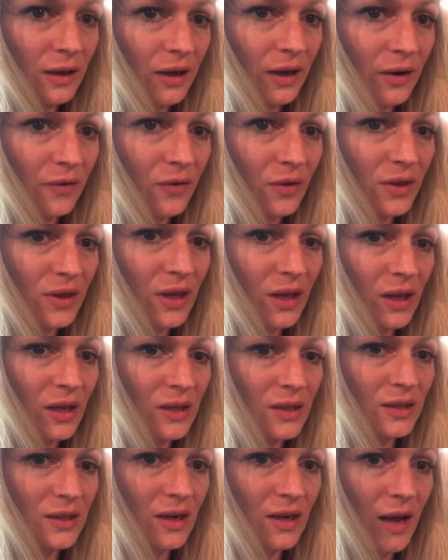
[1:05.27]
everything
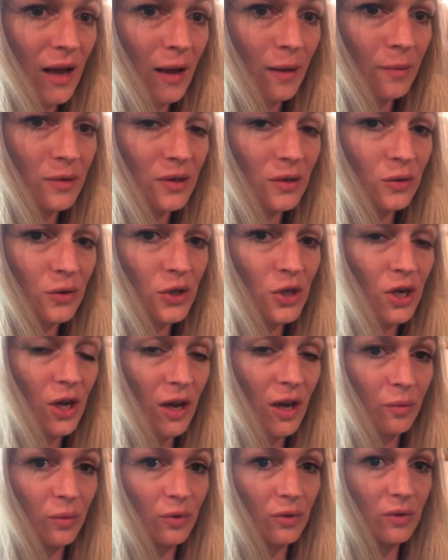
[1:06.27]
is an absolute
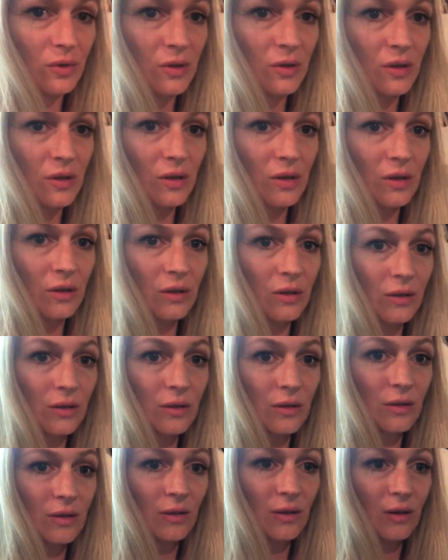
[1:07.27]
shambles.
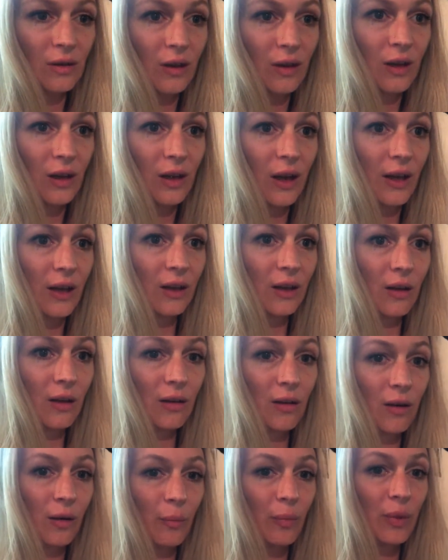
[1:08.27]

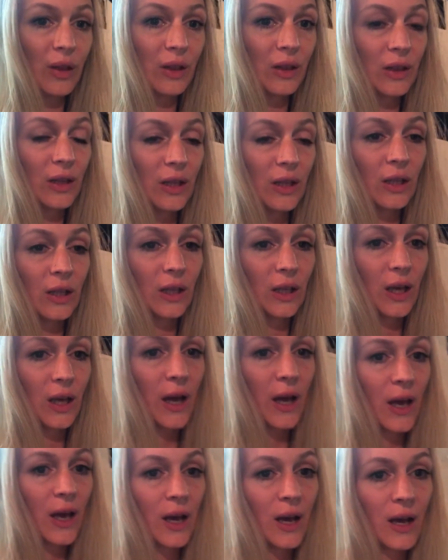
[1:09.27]
Like, completely.
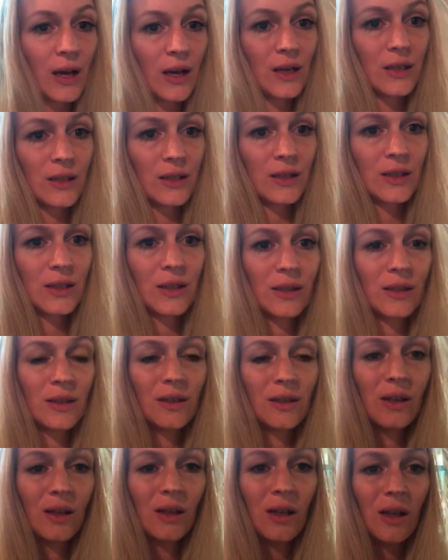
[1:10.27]
I had,
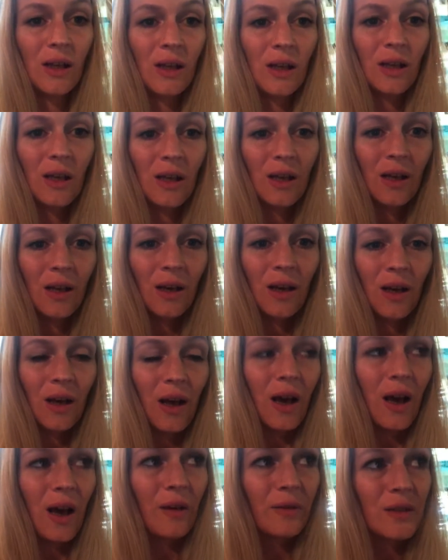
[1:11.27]

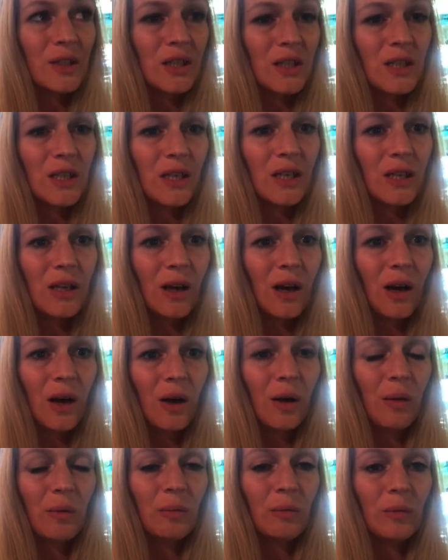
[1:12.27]
after the
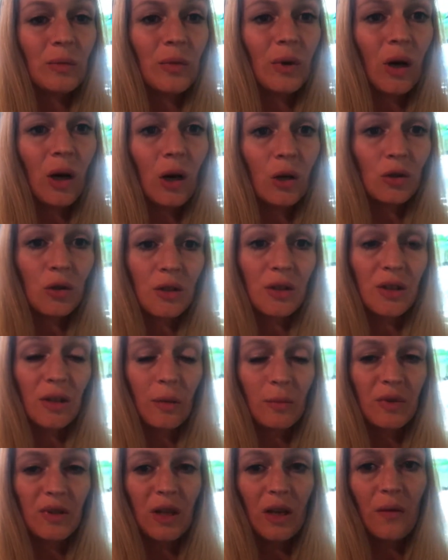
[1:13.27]
100
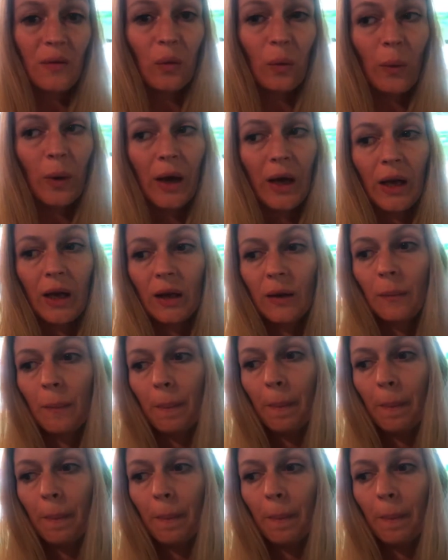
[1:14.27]
subs giveaway,